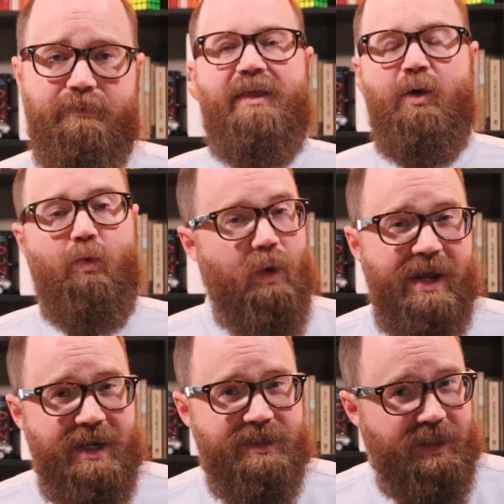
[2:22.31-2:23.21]
Think
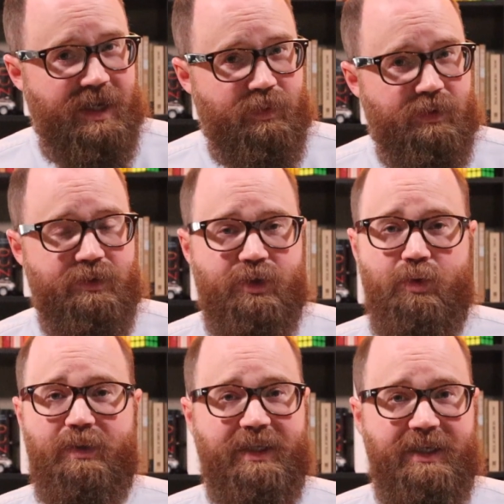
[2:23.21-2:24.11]
wage laborers
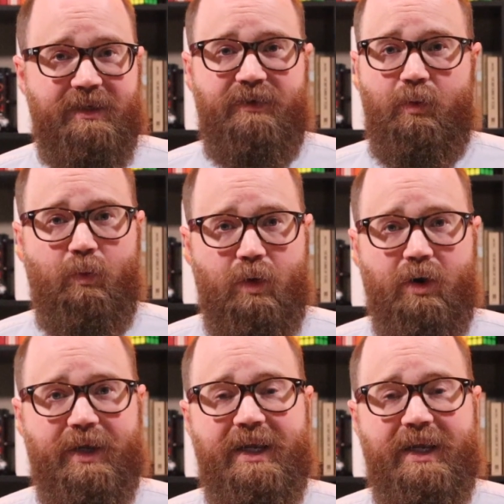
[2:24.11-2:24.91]
who live and work